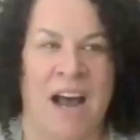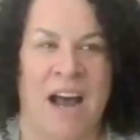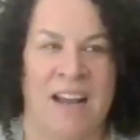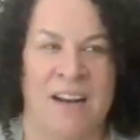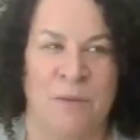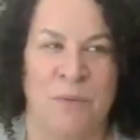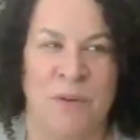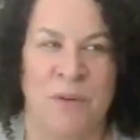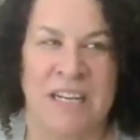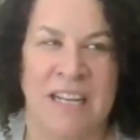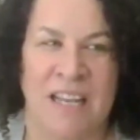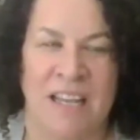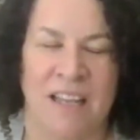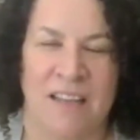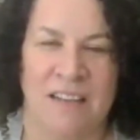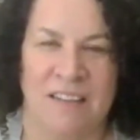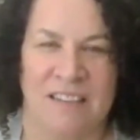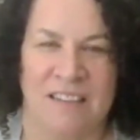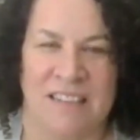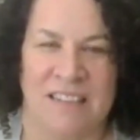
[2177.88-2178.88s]
I don't want
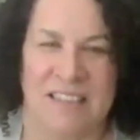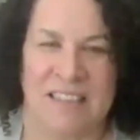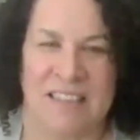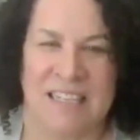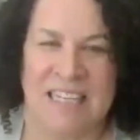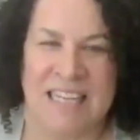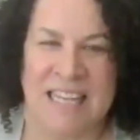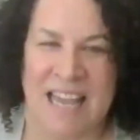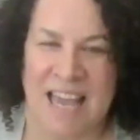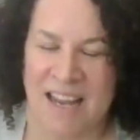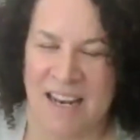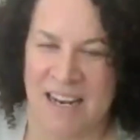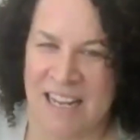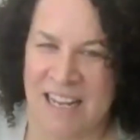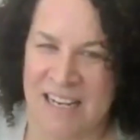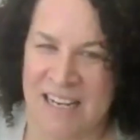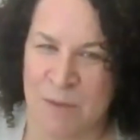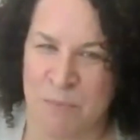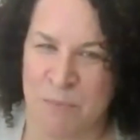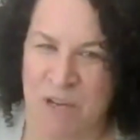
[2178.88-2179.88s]
to get
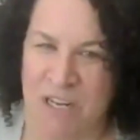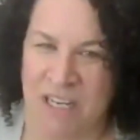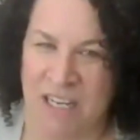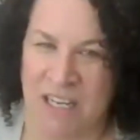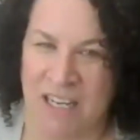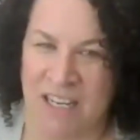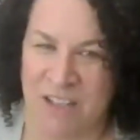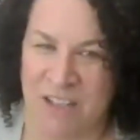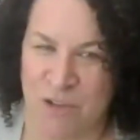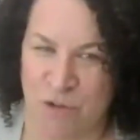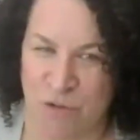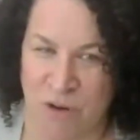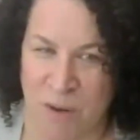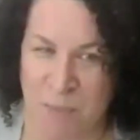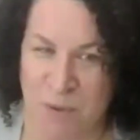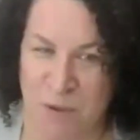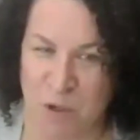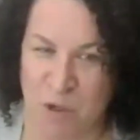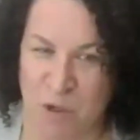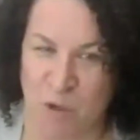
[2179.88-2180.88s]
anybody in
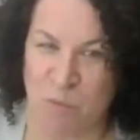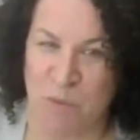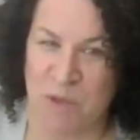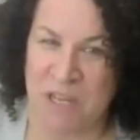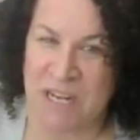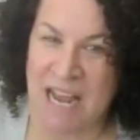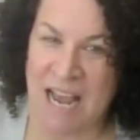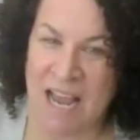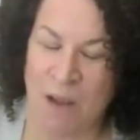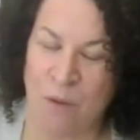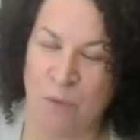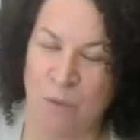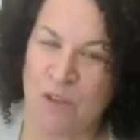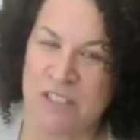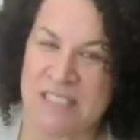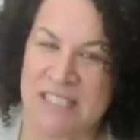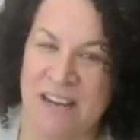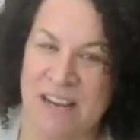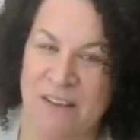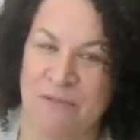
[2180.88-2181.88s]
trouble, but I will
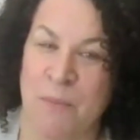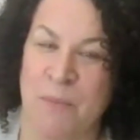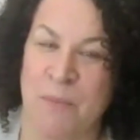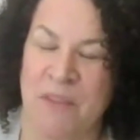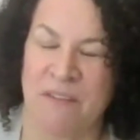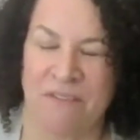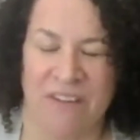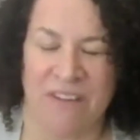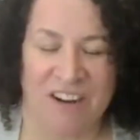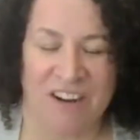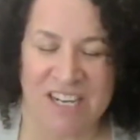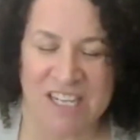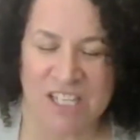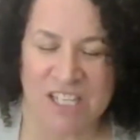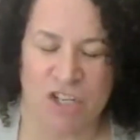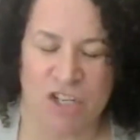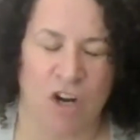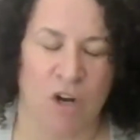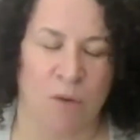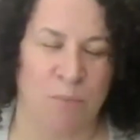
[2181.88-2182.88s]
say from the very
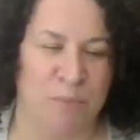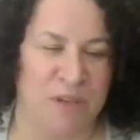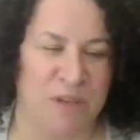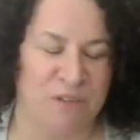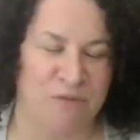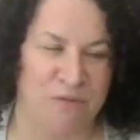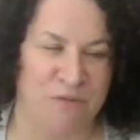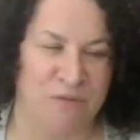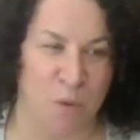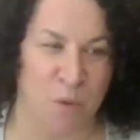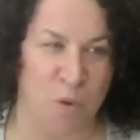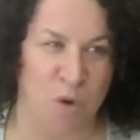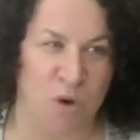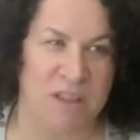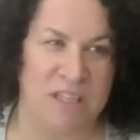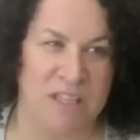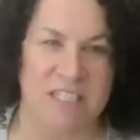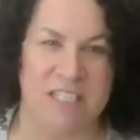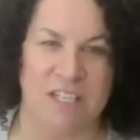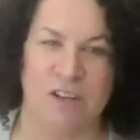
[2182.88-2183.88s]
start, before
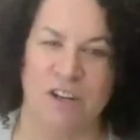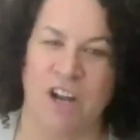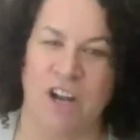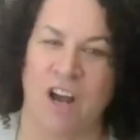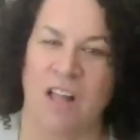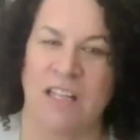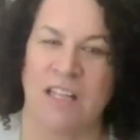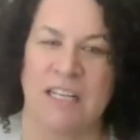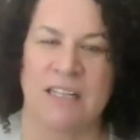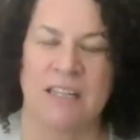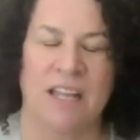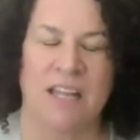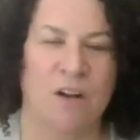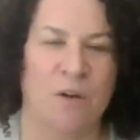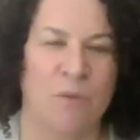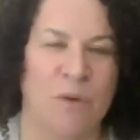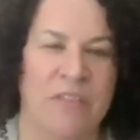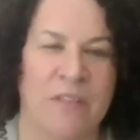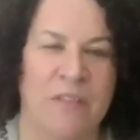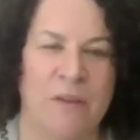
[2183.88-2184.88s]
the Dear Colleague
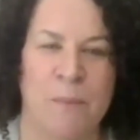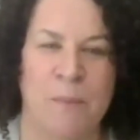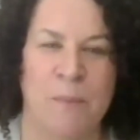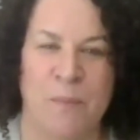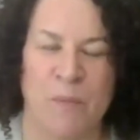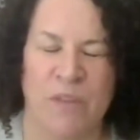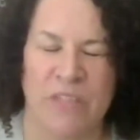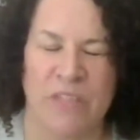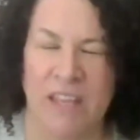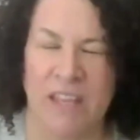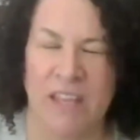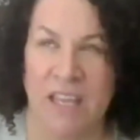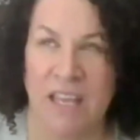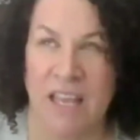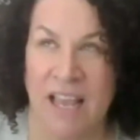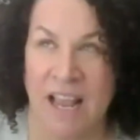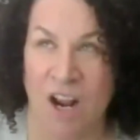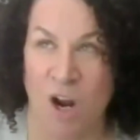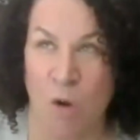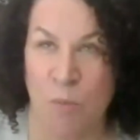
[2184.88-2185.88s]
letter, when the
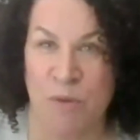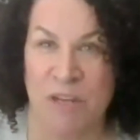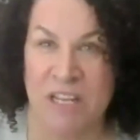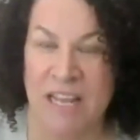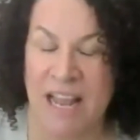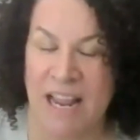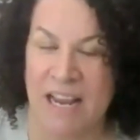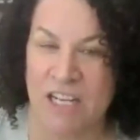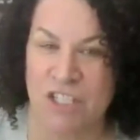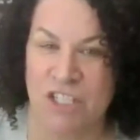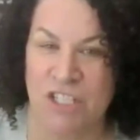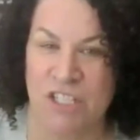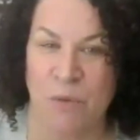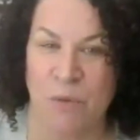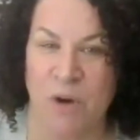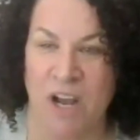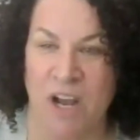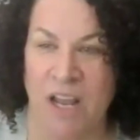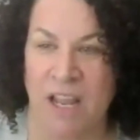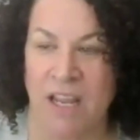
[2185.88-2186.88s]

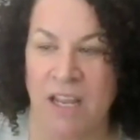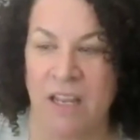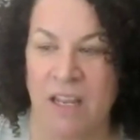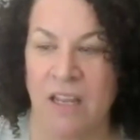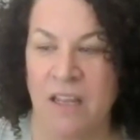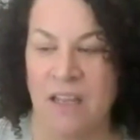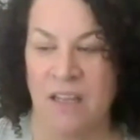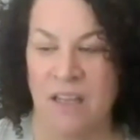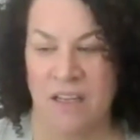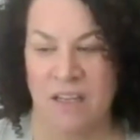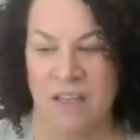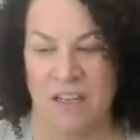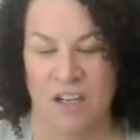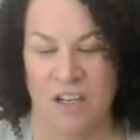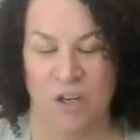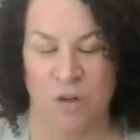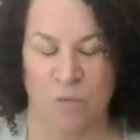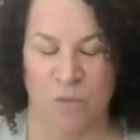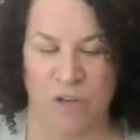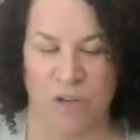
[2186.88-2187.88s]
ARP-HCY
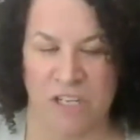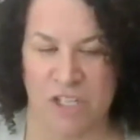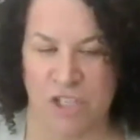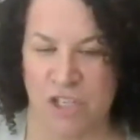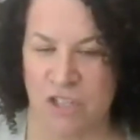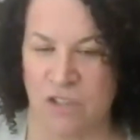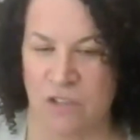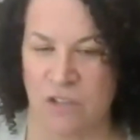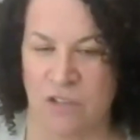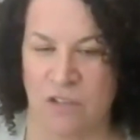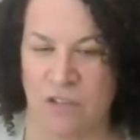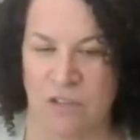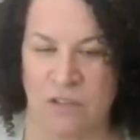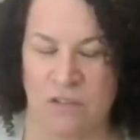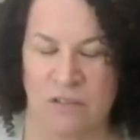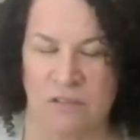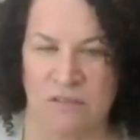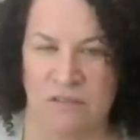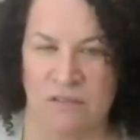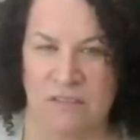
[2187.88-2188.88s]

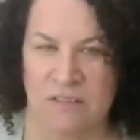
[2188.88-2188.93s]
original